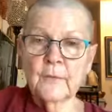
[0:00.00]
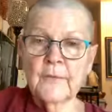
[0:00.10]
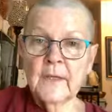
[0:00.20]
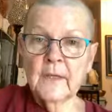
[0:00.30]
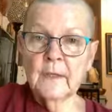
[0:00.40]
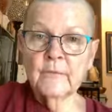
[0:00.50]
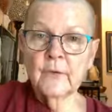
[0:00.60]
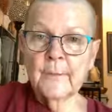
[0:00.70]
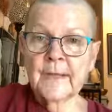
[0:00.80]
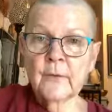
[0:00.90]
thinking of
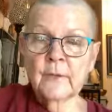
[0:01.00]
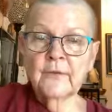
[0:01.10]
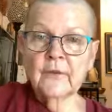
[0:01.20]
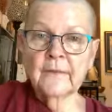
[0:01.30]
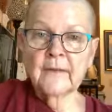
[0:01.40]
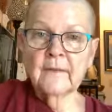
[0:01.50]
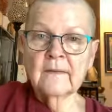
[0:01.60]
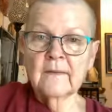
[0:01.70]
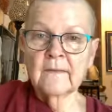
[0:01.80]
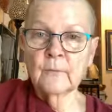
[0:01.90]
your marriage, I think
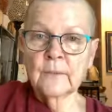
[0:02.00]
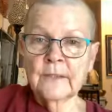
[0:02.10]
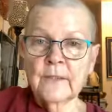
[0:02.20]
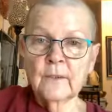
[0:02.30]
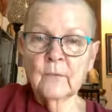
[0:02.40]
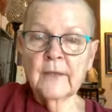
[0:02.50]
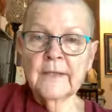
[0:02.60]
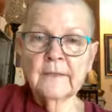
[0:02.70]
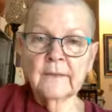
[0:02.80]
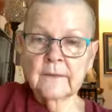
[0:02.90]
this is a really good
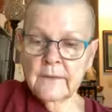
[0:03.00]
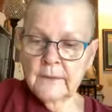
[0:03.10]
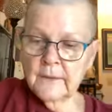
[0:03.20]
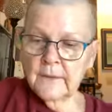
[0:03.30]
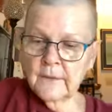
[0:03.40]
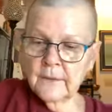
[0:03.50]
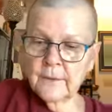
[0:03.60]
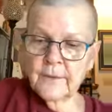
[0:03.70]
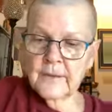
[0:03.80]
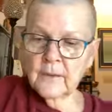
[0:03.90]
way to
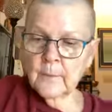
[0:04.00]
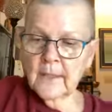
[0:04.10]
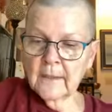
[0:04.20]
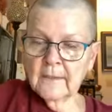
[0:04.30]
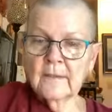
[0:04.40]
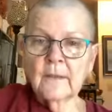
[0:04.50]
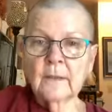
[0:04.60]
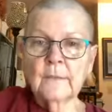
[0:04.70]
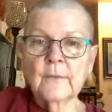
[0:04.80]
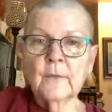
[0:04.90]
think about
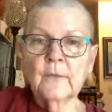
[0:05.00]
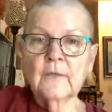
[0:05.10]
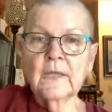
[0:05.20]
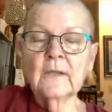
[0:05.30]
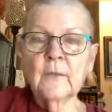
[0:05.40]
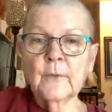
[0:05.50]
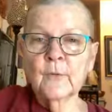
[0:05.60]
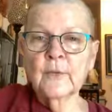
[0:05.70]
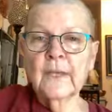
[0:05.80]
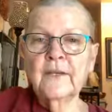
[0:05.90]
those intimate
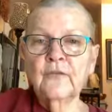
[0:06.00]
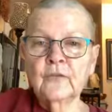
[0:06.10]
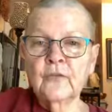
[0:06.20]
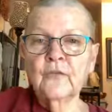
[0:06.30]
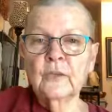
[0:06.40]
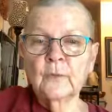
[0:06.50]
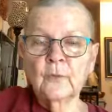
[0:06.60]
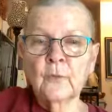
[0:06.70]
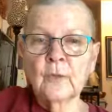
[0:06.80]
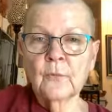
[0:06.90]

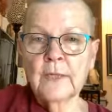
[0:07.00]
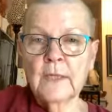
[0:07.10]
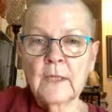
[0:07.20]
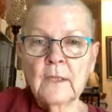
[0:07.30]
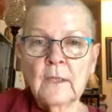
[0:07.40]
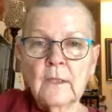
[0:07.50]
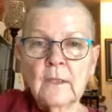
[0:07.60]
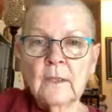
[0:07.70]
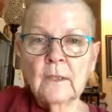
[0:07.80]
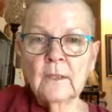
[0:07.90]
relationships where we
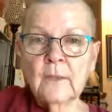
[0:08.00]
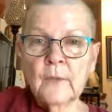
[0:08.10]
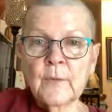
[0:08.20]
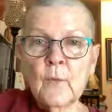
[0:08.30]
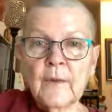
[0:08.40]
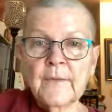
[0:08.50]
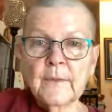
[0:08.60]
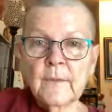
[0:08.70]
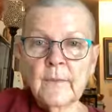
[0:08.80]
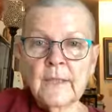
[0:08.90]
want
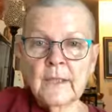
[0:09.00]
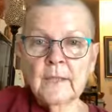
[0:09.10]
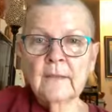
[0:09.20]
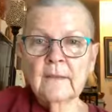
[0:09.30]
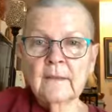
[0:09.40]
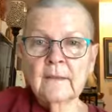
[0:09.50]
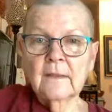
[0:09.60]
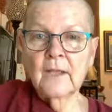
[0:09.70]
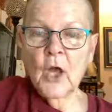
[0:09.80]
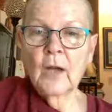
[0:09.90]
them to be
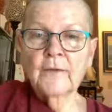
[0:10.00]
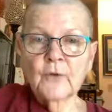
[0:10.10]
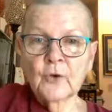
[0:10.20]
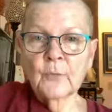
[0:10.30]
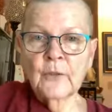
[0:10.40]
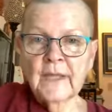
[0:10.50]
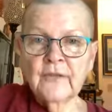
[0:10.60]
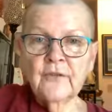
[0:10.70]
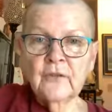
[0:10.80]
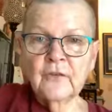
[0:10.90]
long-term
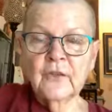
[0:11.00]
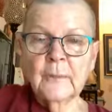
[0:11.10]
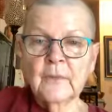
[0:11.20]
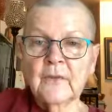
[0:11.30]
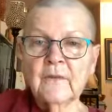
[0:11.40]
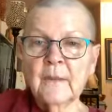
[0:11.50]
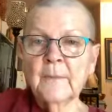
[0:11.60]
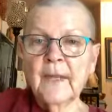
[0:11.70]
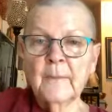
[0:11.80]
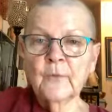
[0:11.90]
relationships, and
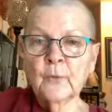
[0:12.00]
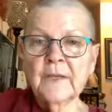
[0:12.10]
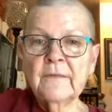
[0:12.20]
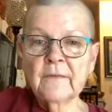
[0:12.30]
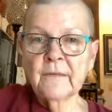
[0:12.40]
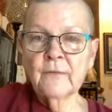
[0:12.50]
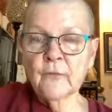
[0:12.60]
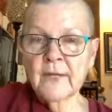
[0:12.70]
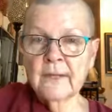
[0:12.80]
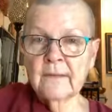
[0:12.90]
sometimes we're even
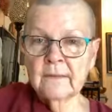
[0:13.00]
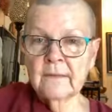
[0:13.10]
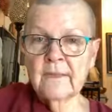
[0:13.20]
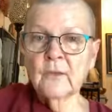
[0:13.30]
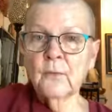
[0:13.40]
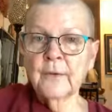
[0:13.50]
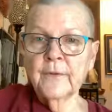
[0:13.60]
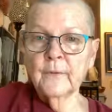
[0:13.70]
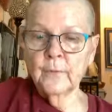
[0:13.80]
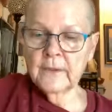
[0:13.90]
afraid to deal
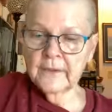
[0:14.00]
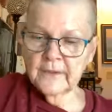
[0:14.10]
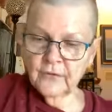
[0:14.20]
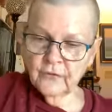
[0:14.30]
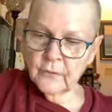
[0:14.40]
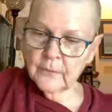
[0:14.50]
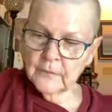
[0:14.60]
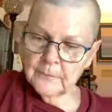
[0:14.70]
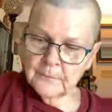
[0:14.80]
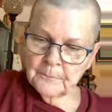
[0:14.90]
with the real issues.